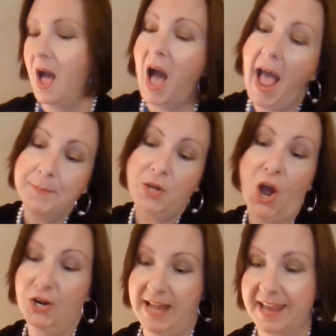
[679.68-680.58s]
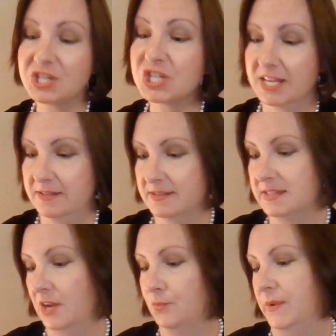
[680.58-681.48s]
I'm Carnation,
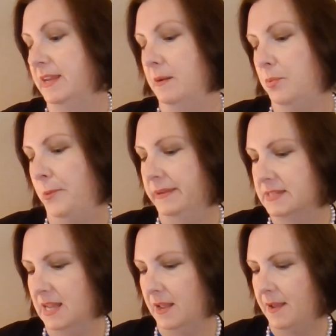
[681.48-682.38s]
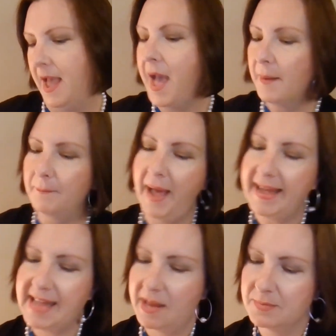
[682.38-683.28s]
said Rita, pointing. My
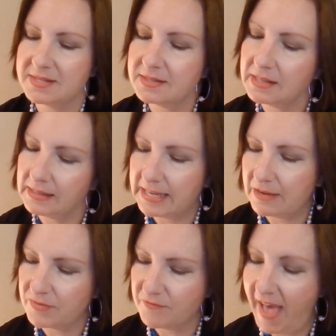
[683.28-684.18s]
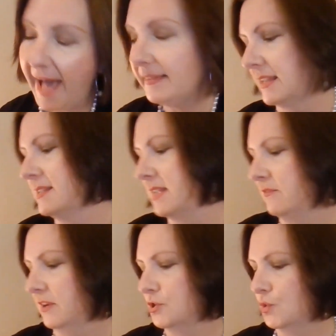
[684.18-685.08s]
name is Lily of the Valley, said
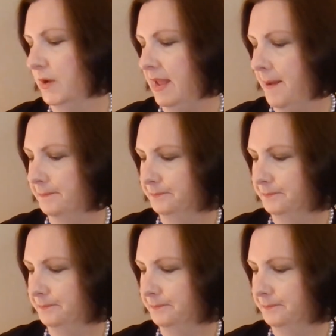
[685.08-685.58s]
Victoria.